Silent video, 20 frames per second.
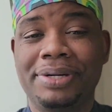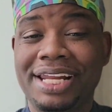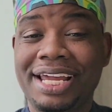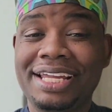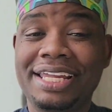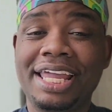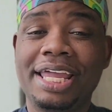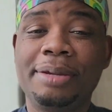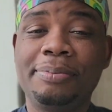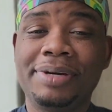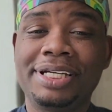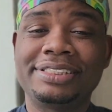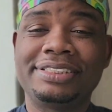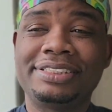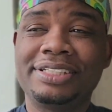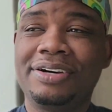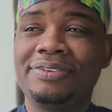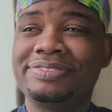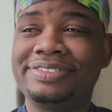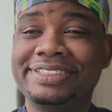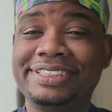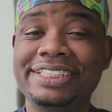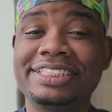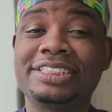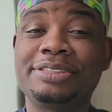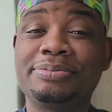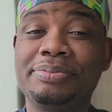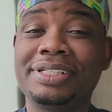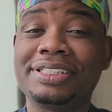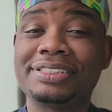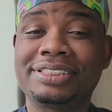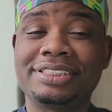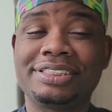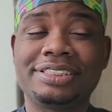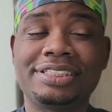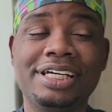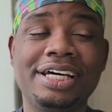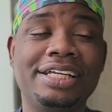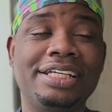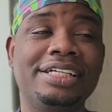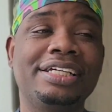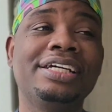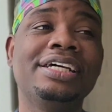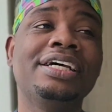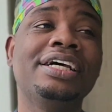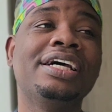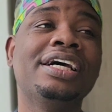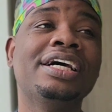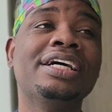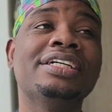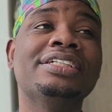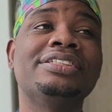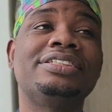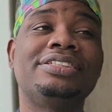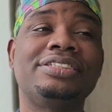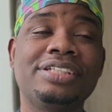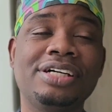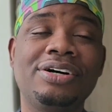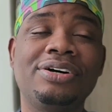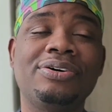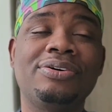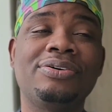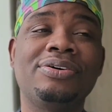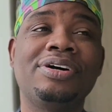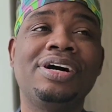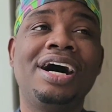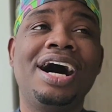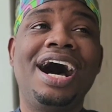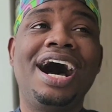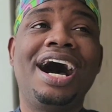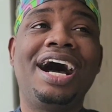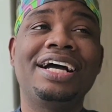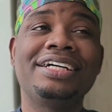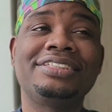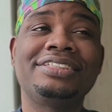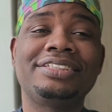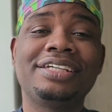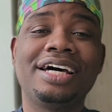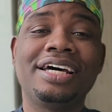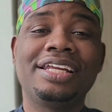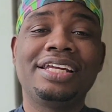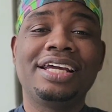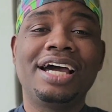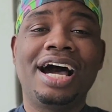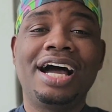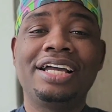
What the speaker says: But I gave myself 6 months to study. So I studied.